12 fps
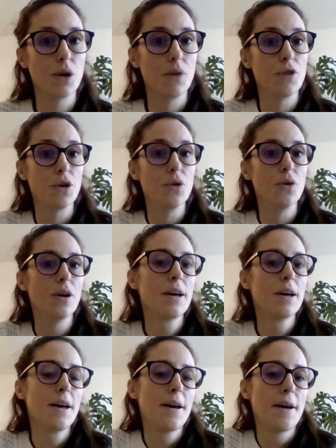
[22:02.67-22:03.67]
we view
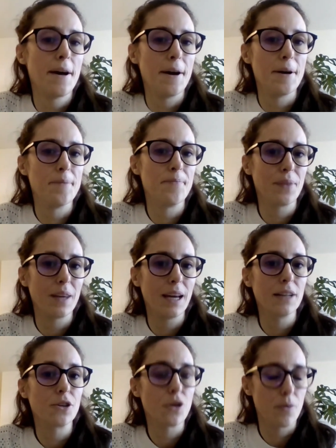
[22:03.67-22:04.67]

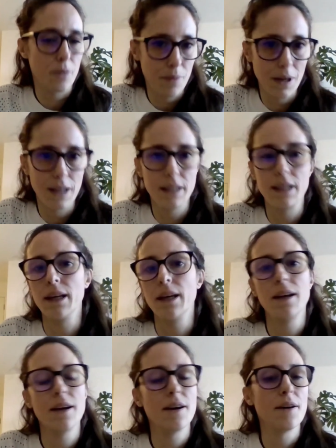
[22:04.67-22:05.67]

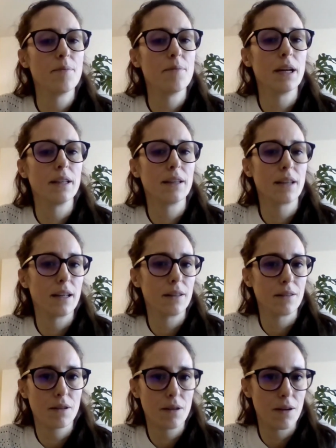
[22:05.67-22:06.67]
interoperability
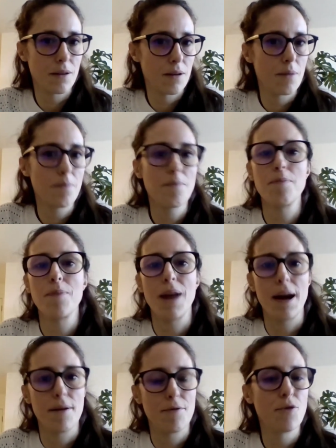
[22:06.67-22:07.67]
and
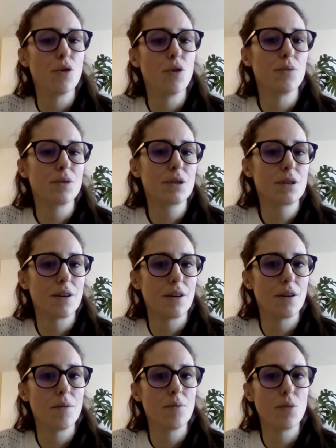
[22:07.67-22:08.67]
platforms
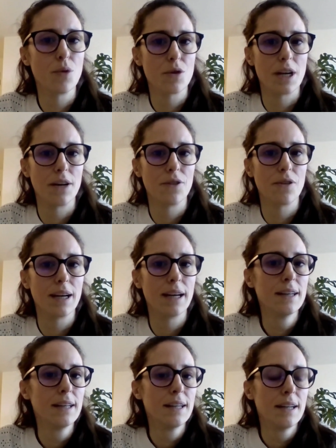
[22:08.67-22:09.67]
more
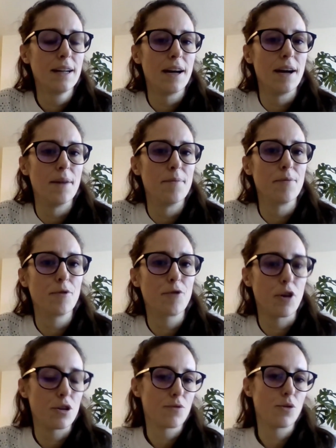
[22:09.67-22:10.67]
generally.
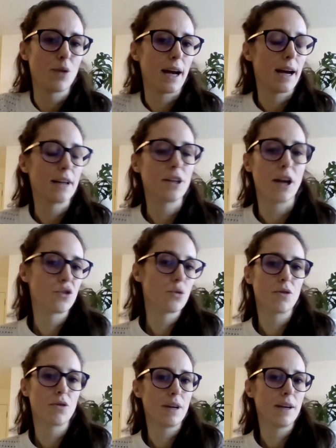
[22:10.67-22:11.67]
First of all, I
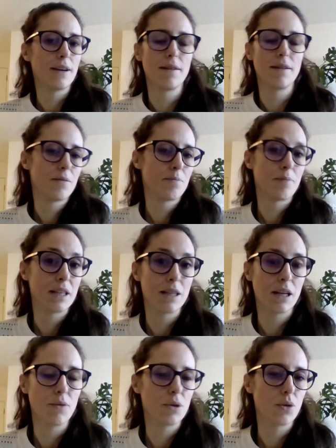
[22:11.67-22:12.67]
do agree
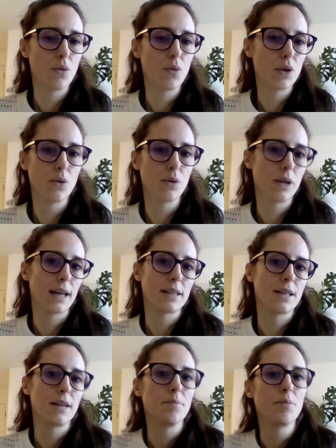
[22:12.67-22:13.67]
basically with all the
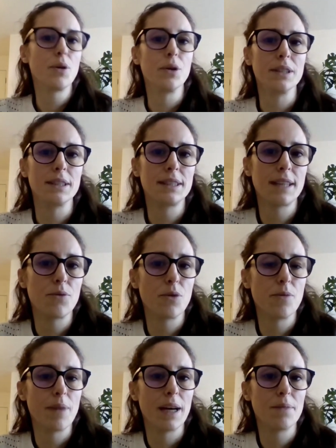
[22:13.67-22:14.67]
excellent points that
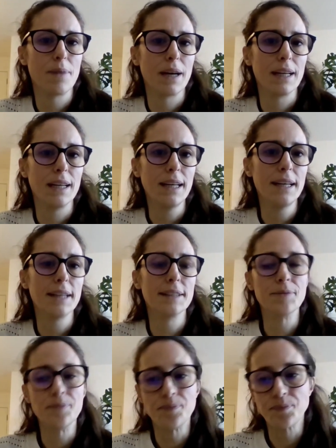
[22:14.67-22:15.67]
were made by
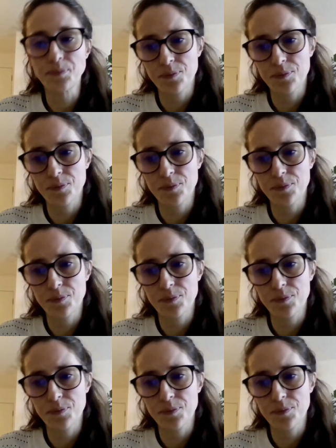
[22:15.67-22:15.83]
Ian.